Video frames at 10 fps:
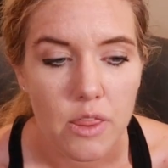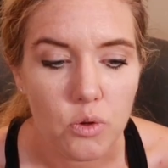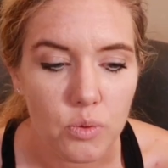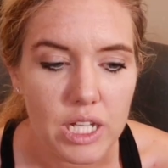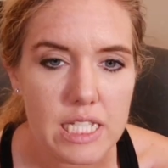And
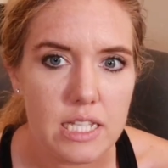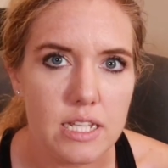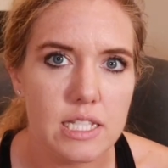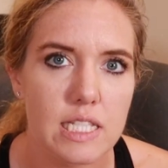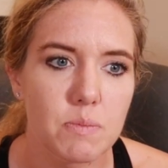the reason
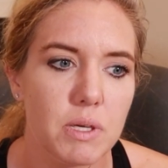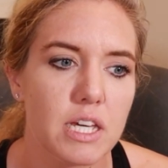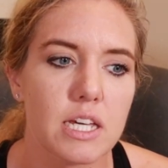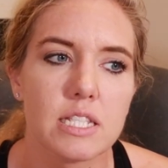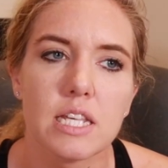is
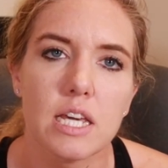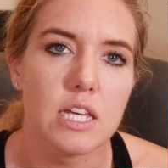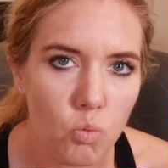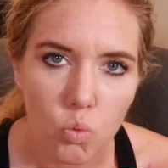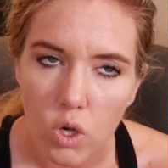because
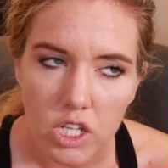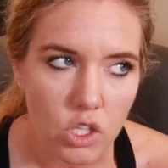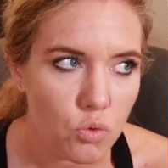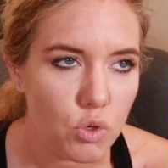working